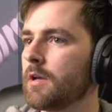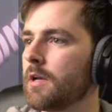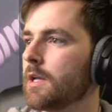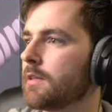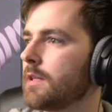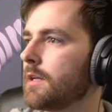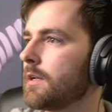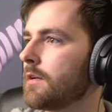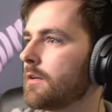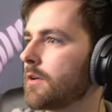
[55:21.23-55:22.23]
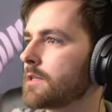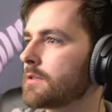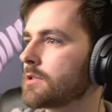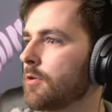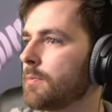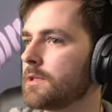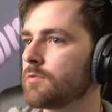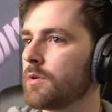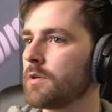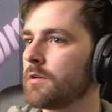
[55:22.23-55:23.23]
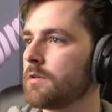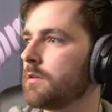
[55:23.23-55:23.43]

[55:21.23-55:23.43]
And then, okay, so let's copy this one,